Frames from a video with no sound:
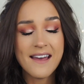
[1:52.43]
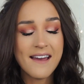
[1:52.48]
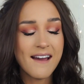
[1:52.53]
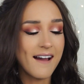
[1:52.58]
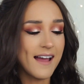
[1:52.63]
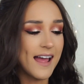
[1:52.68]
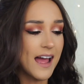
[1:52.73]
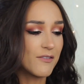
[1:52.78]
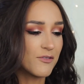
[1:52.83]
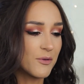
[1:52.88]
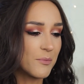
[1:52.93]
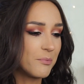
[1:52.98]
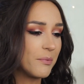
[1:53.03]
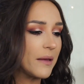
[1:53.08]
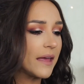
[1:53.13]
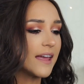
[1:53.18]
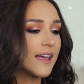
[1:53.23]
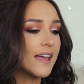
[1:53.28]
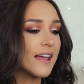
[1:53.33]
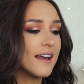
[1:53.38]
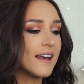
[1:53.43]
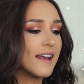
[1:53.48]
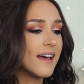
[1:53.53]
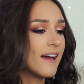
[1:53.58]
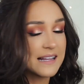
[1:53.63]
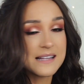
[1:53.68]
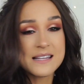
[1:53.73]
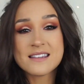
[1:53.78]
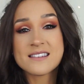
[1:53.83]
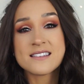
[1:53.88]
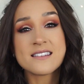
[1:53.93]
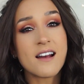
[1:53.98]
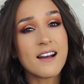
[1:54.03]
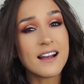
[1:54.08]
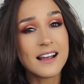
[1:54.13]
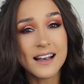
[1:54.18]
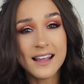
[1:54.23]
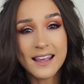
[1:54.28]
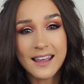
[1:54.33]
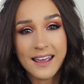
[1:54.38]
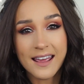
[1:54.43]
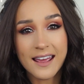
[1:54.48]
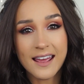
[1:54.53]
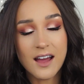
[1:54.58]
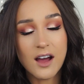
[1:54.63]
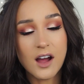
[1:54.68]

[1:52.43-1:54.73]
I haven't been styling it,